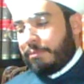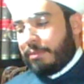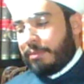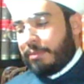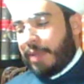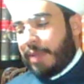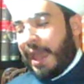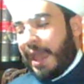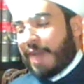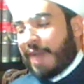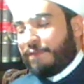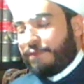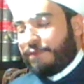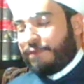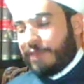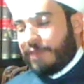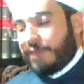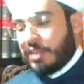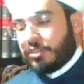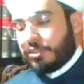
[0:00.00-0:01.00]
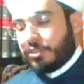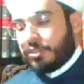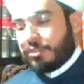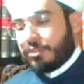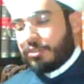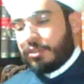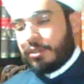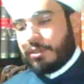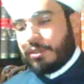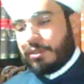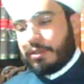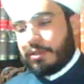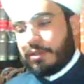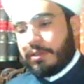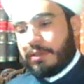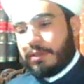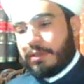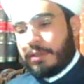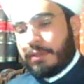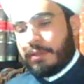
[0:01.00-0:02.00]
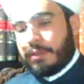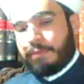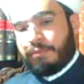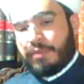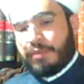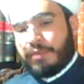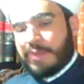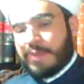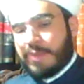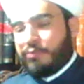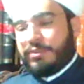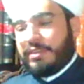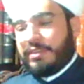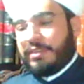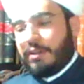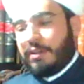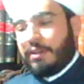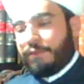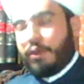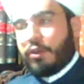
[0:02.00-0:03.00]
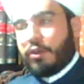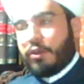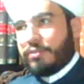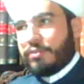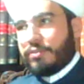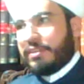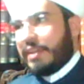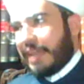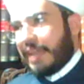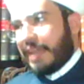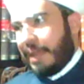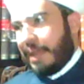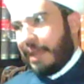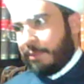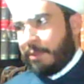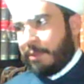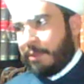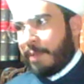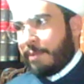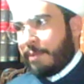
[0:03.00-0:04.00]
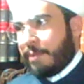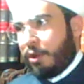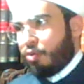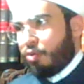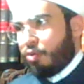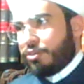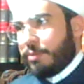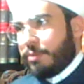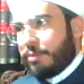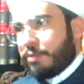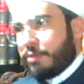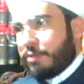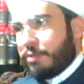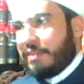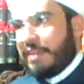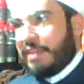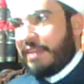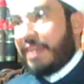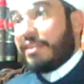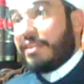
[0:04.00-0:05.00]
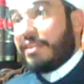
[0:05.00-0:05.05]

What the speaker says: have this liberty of not considering Ahmad Hanbal Hujjah, because in the end